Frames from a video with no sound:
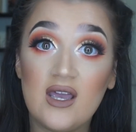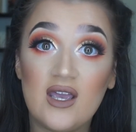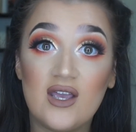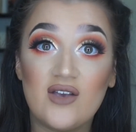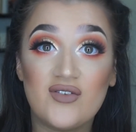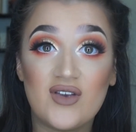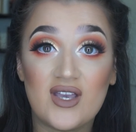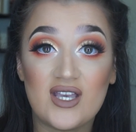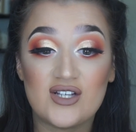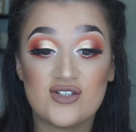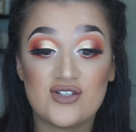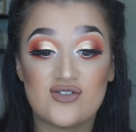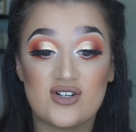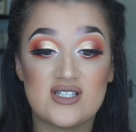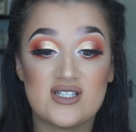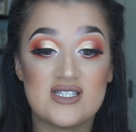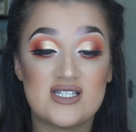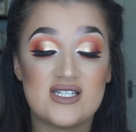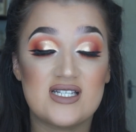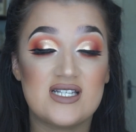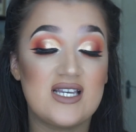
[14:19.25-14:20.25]
If you're
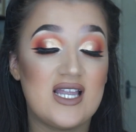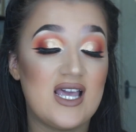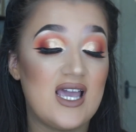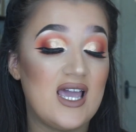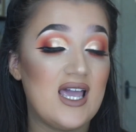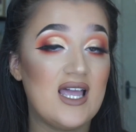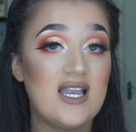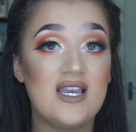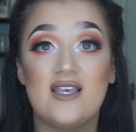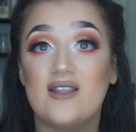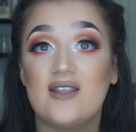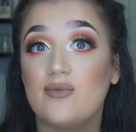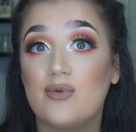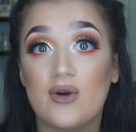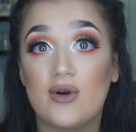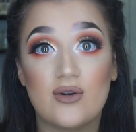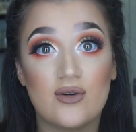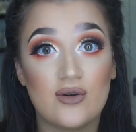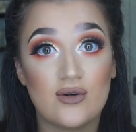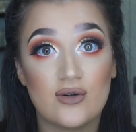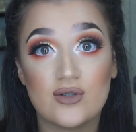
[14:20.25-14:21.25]
interested in any of the
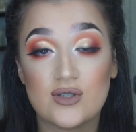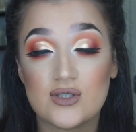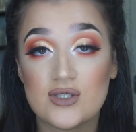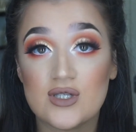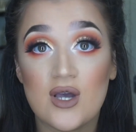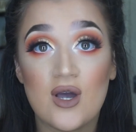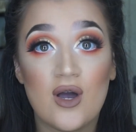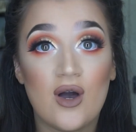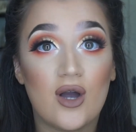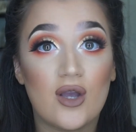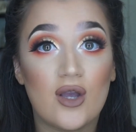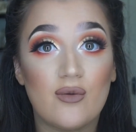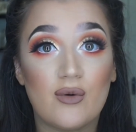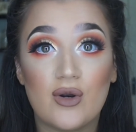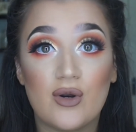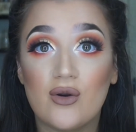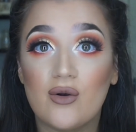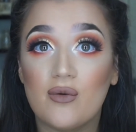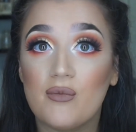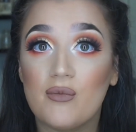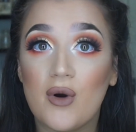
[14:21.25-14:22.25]
products or you want to
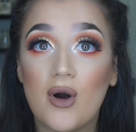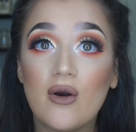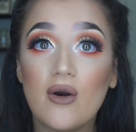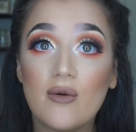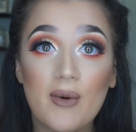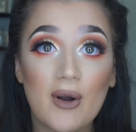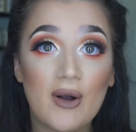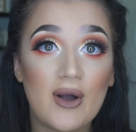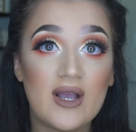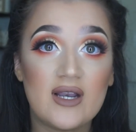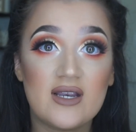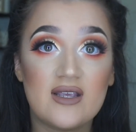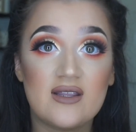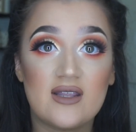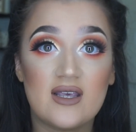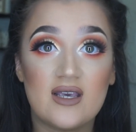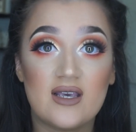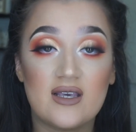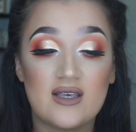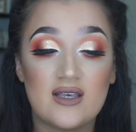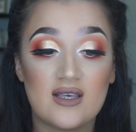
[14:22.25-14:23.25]
know more about
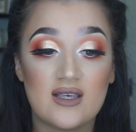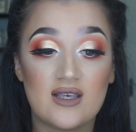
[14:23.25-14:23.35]
anything,